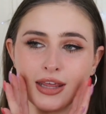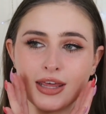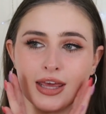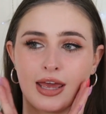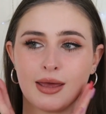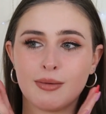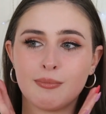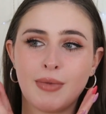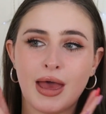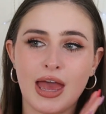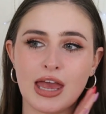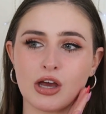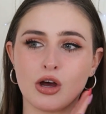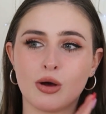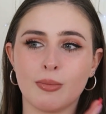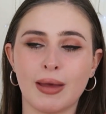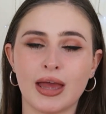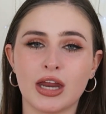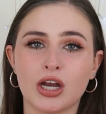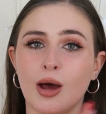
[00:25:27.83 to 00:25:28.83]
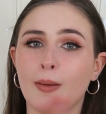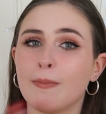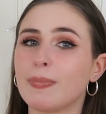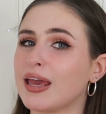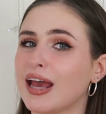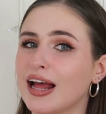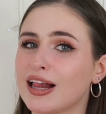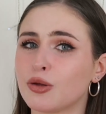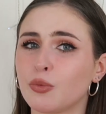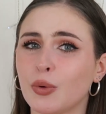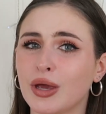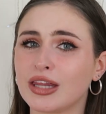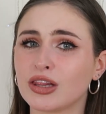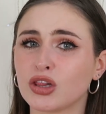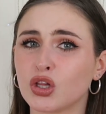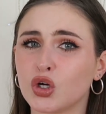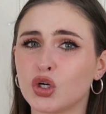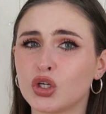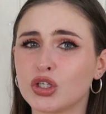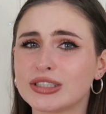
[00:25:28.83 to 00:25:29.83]
It may or may not be
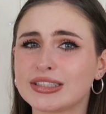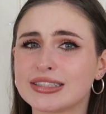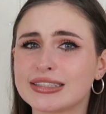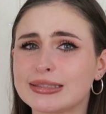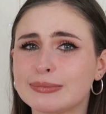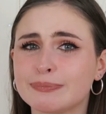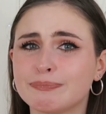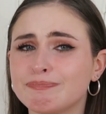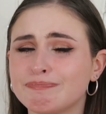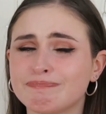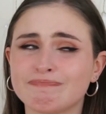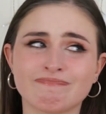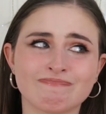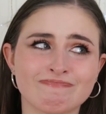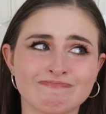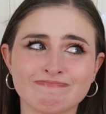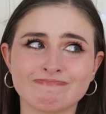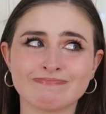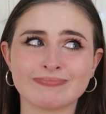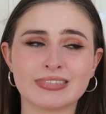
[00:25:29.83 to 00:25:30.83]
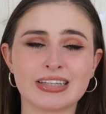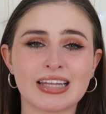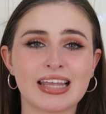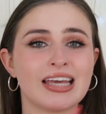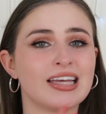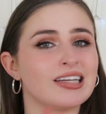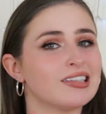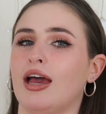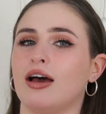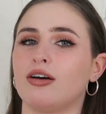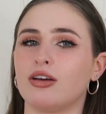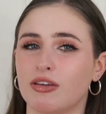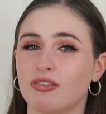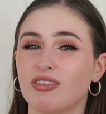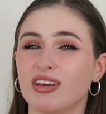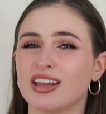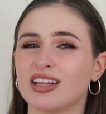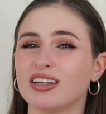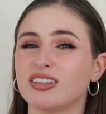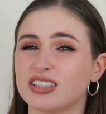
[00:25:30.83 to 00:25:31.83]
Halloween looks. Okay, I'll
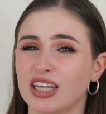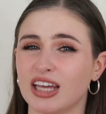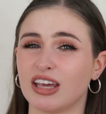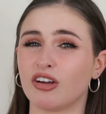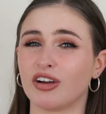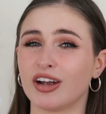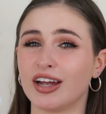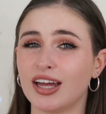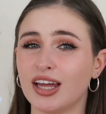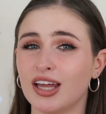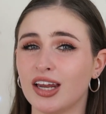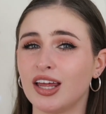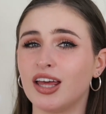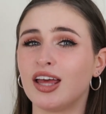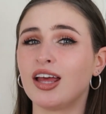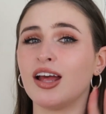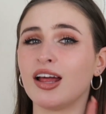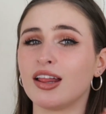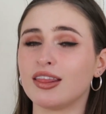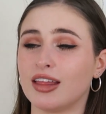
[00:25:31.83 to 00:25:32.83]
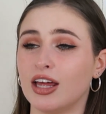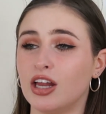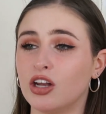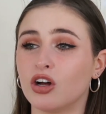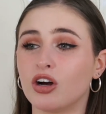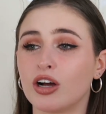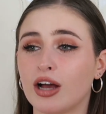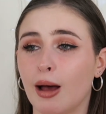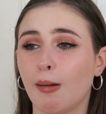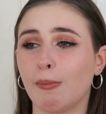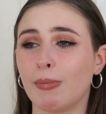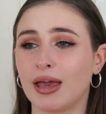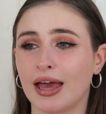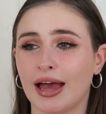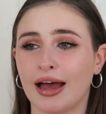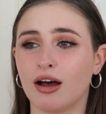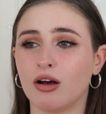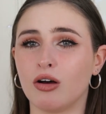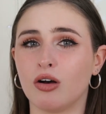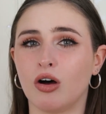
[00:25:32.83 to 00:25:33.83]
give you a little secret. They're not coming
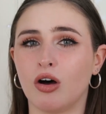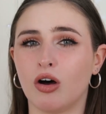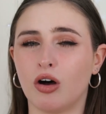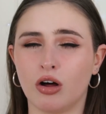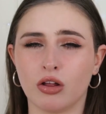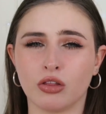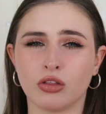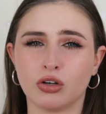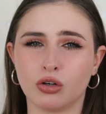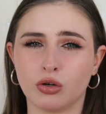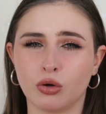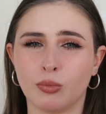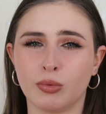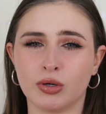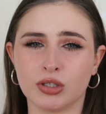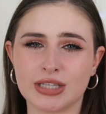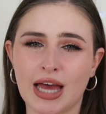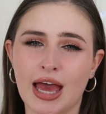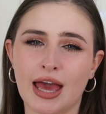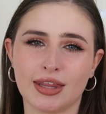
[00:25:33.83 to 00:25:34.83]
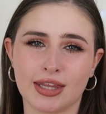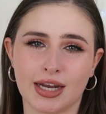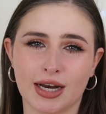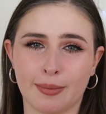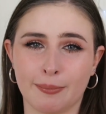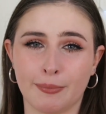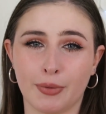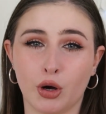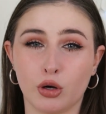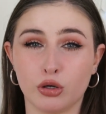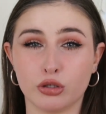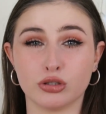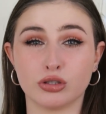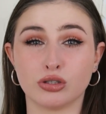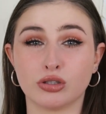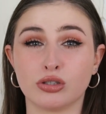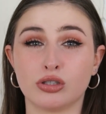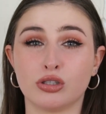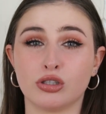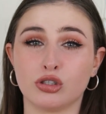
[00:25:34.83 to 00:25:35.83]
out on the normal day that I
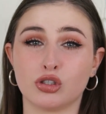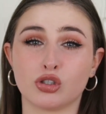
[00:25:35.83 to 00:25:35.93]
post.